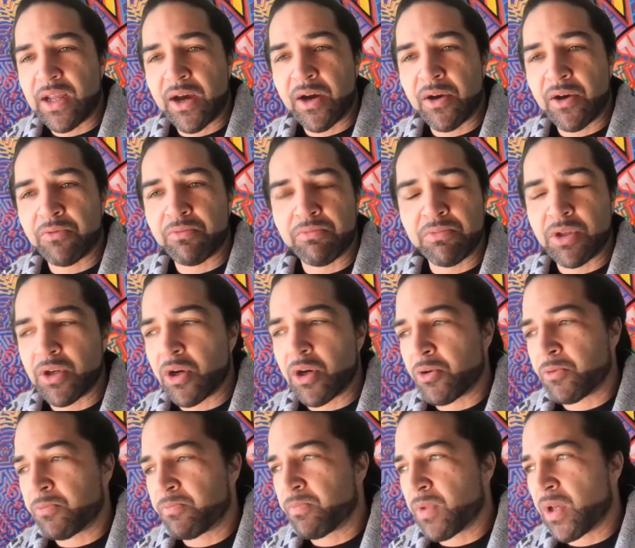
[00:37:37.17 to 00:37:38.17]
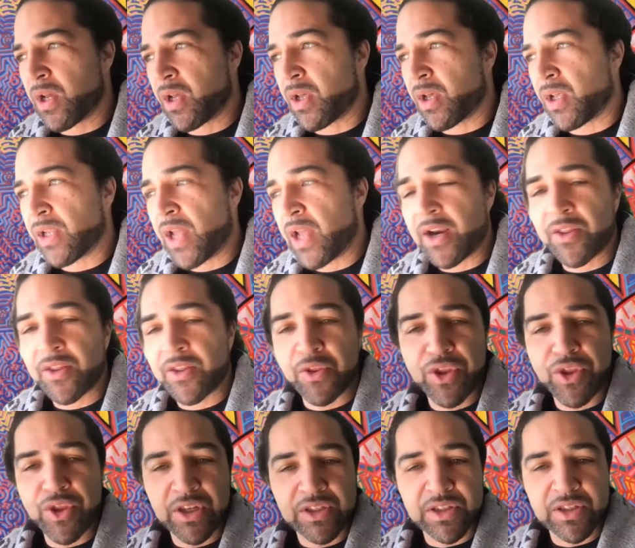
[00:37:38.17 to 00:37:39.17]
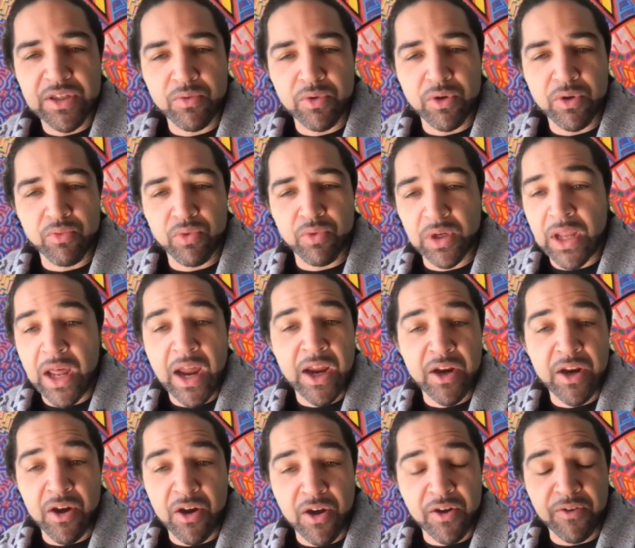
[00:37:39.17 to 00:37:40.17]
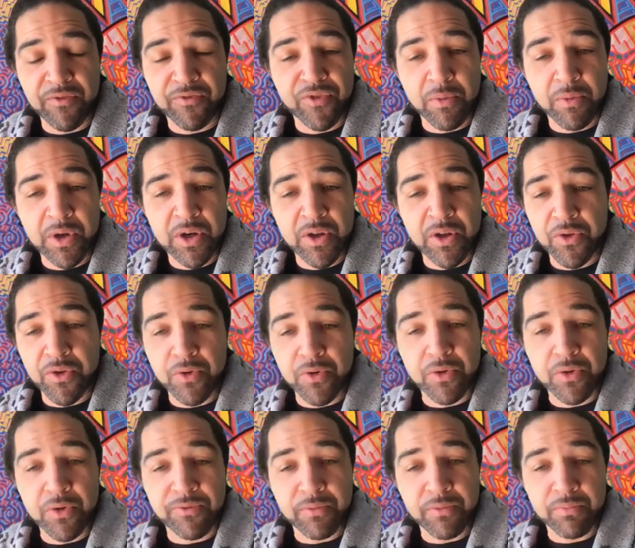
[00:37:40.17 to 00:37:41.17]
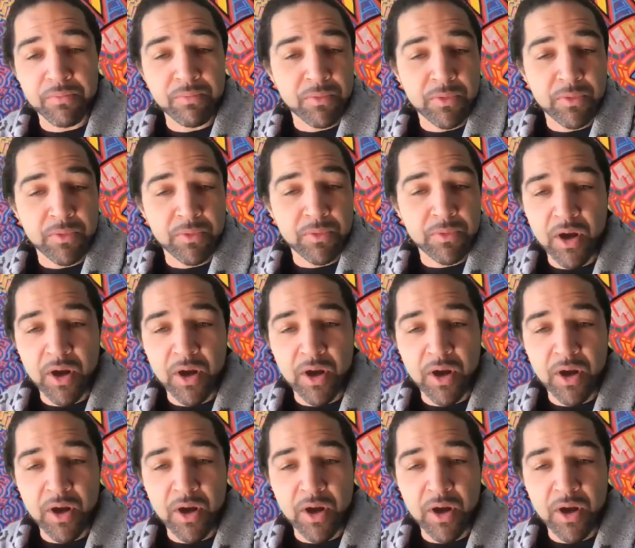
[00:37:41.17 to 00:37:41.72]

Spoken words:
now, you know, a lot of the things that we're reliant on from you know,